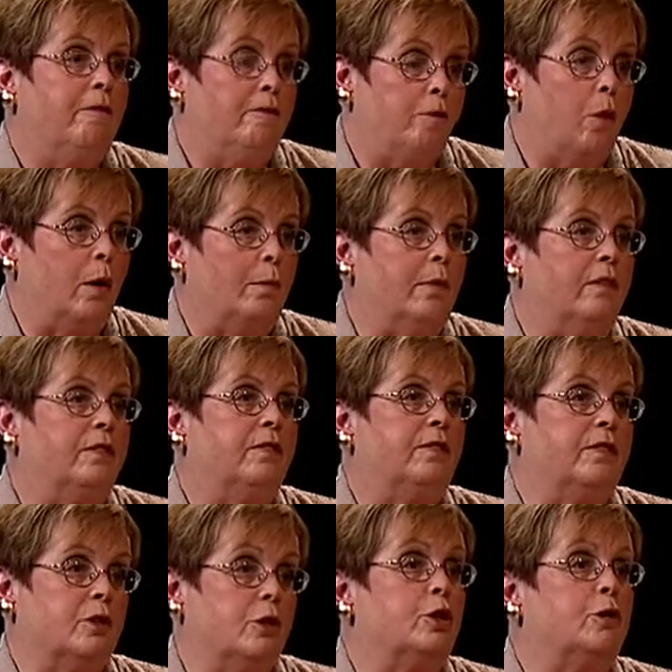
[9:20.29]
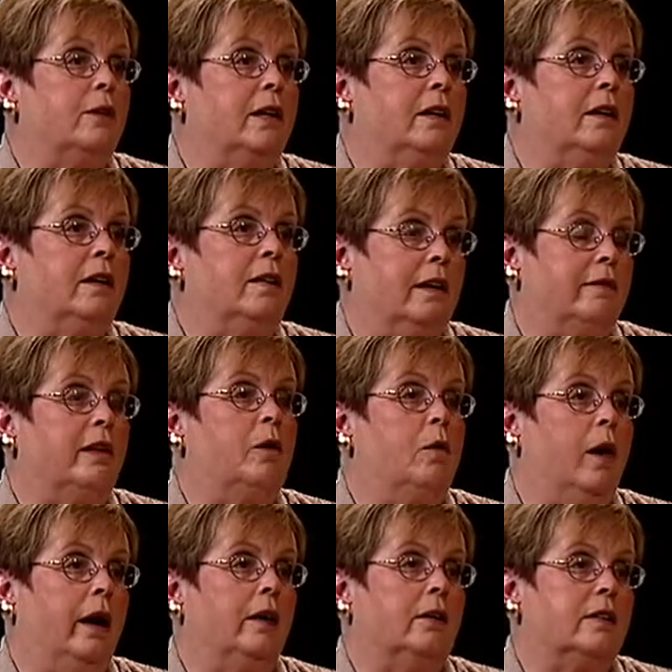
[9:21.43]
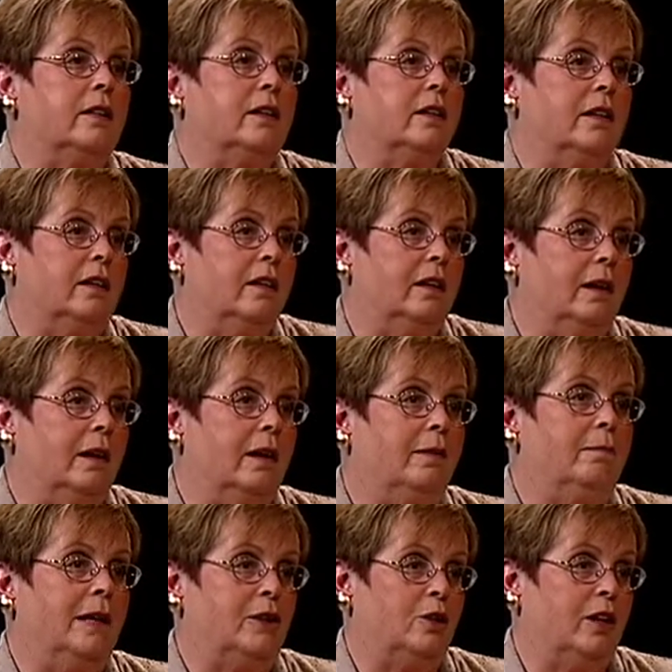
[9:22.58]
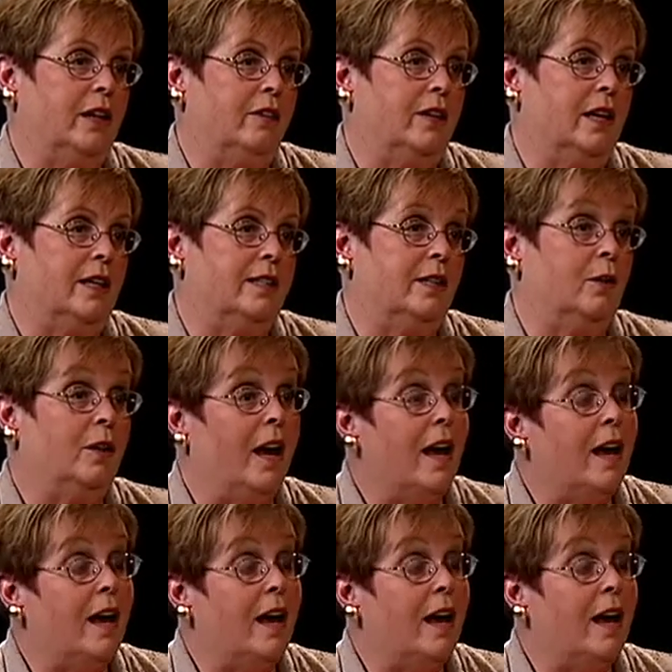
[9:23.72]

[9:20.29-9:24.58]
form of surgery that requires a mental health consult.